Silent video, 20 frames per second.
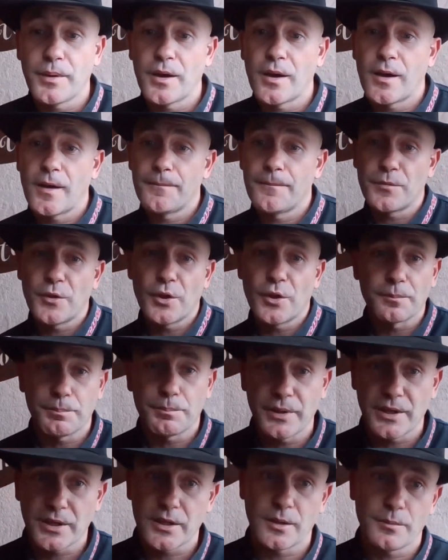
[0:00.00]
you can
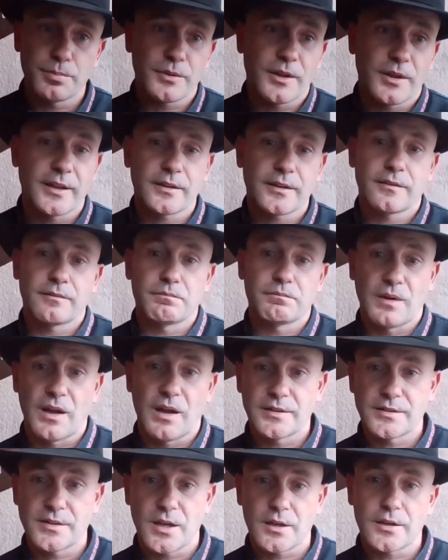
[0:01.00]
pick up, like
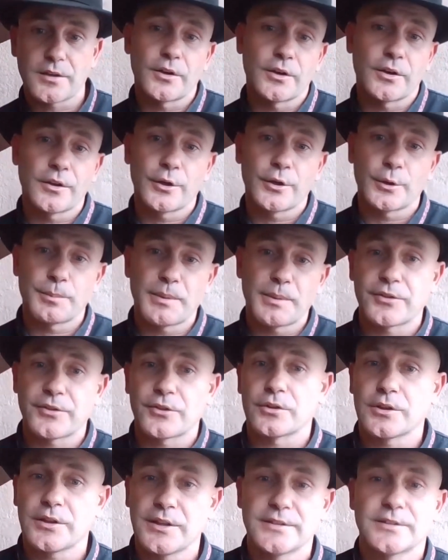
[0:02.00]
I was talking earlier about
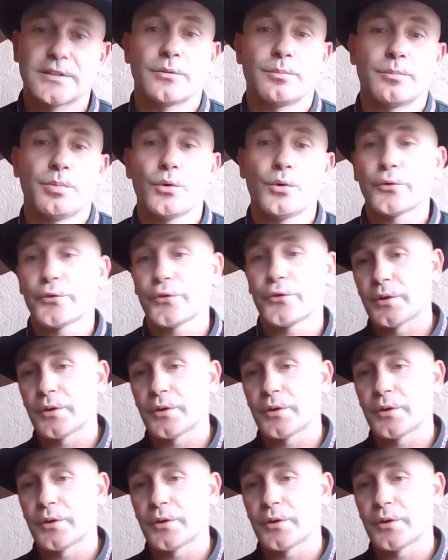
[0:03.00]
the leads of the bulls.